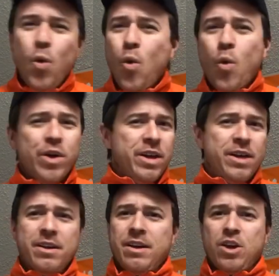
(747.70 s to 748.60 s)
that
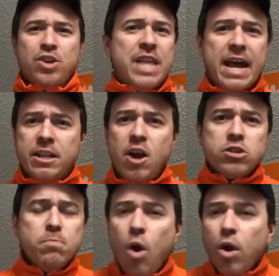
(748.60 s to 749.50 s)
there's more than one guy
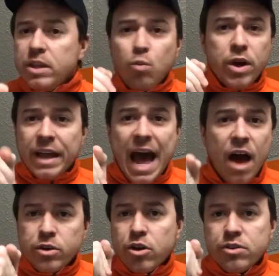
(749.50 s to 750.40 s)
on your team.
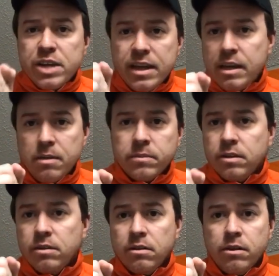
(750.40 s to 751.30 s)
And that
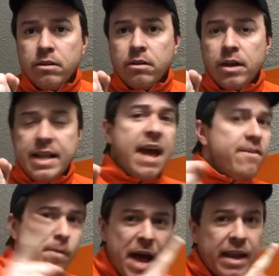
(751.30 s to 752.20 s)
everybody on your team's
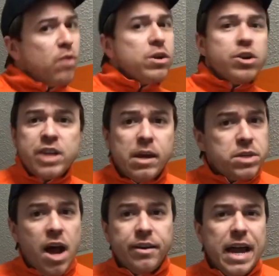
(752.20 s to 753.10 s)
not named Tua.
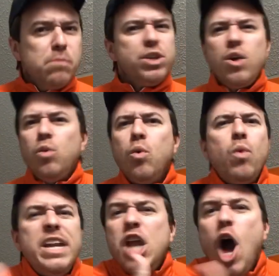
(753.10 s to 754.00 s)
We know it.
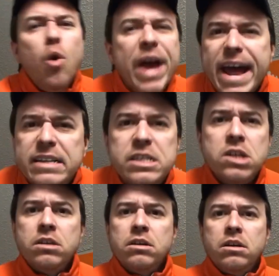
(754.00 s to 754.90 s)

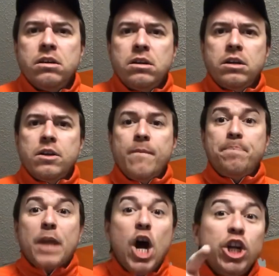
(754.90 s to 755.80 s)
Unlike
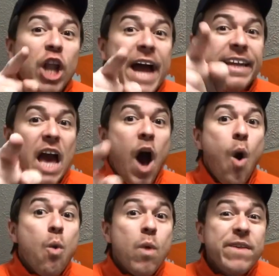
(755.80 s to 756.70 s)
y'all, we've actually
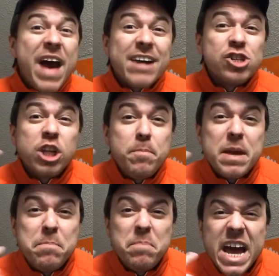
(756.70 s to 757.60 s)
been paying
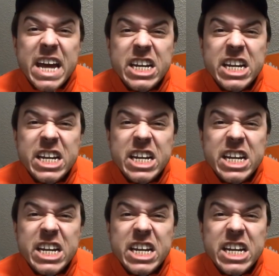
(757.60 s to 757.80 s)
attention.